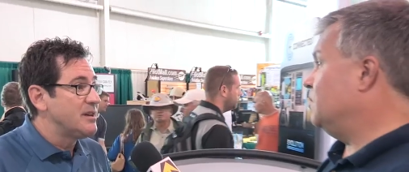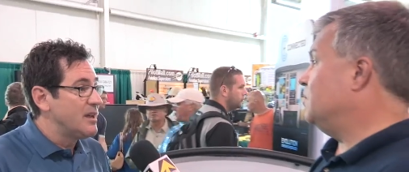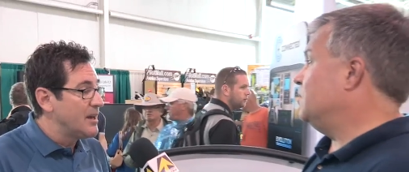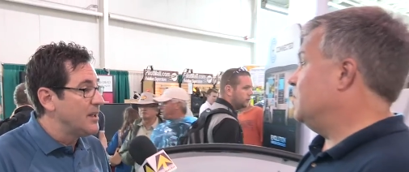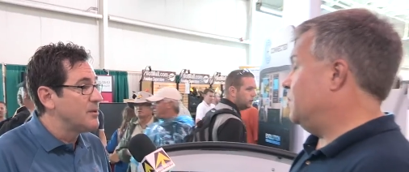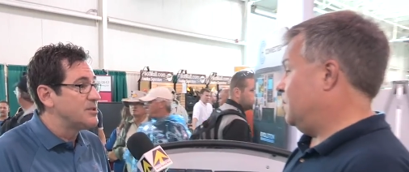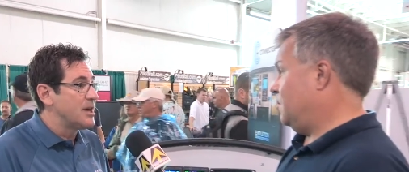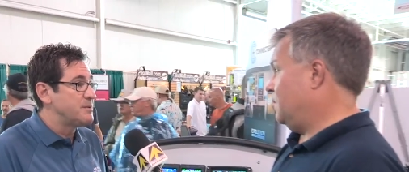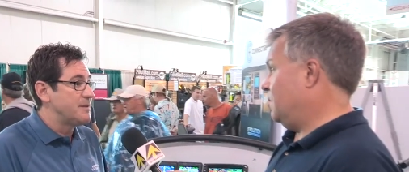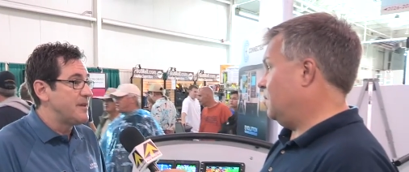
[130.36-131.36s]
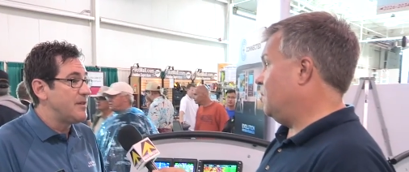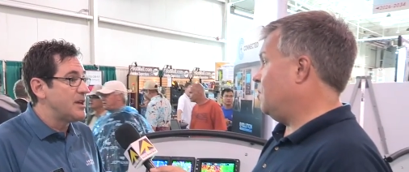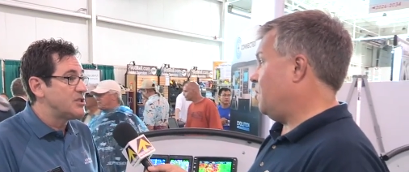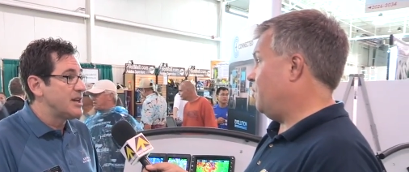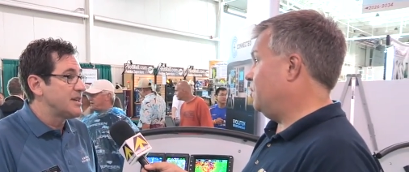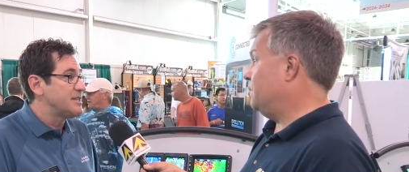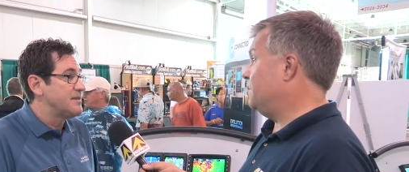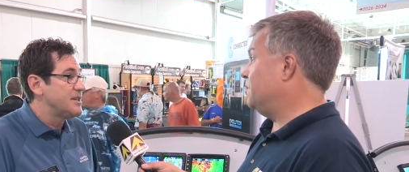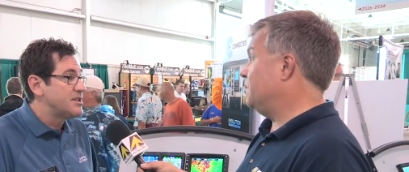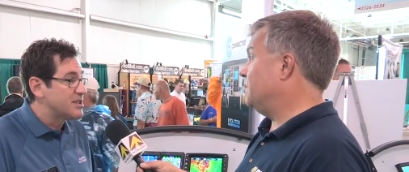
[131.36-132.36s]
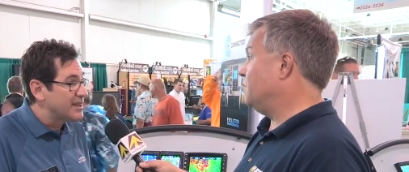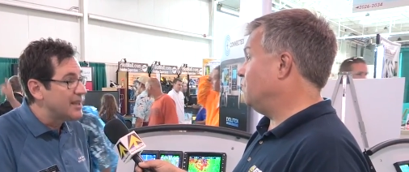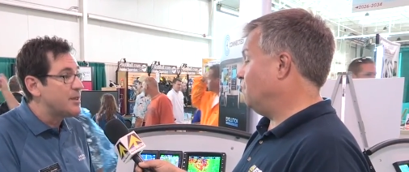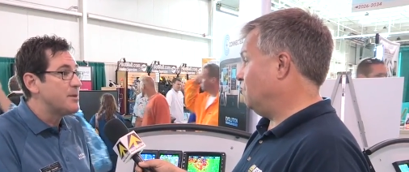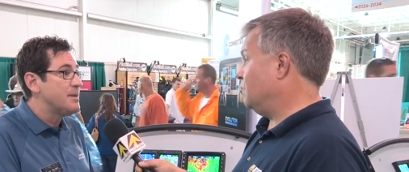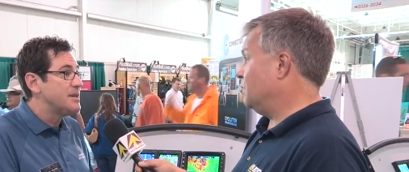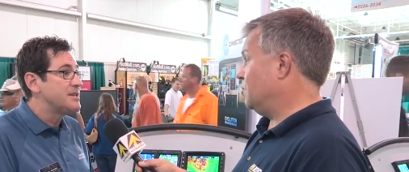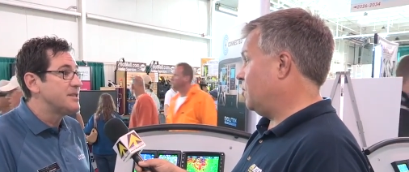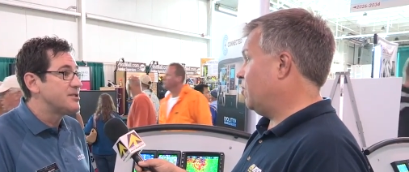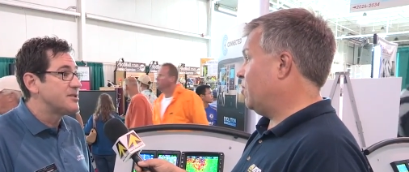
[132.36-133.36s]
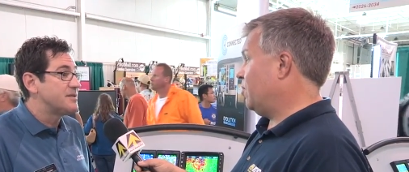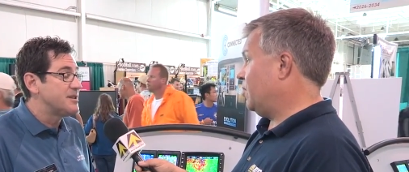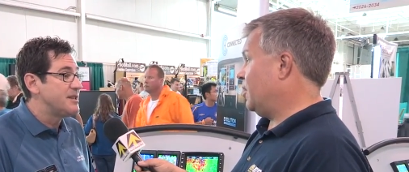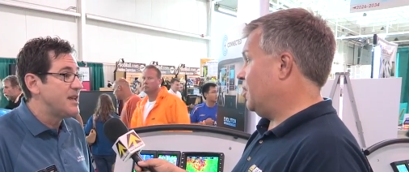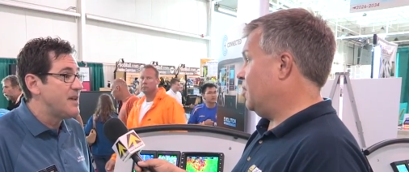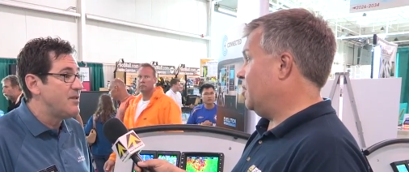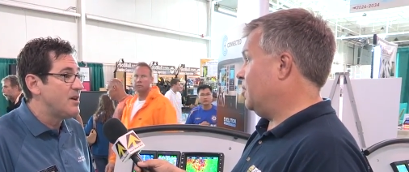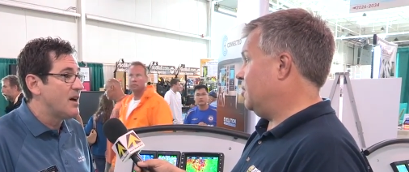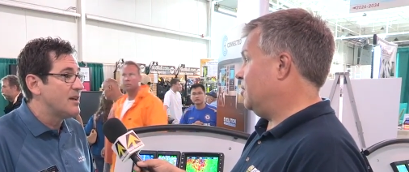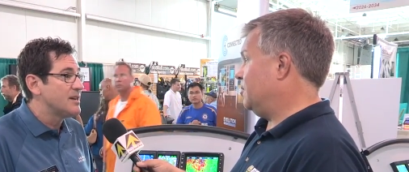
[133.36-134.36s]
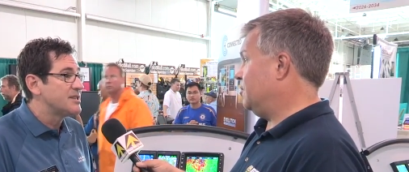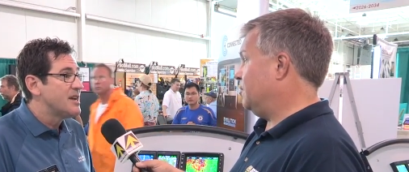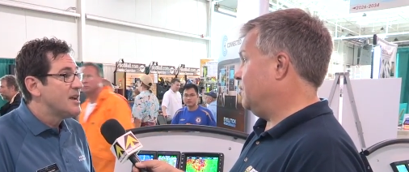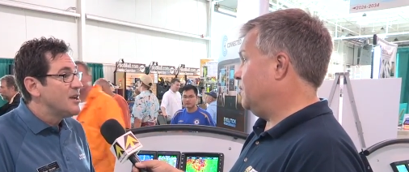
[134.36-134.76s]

Speaker 1: and, and other types of aviation activities to link them into the, to the avionics.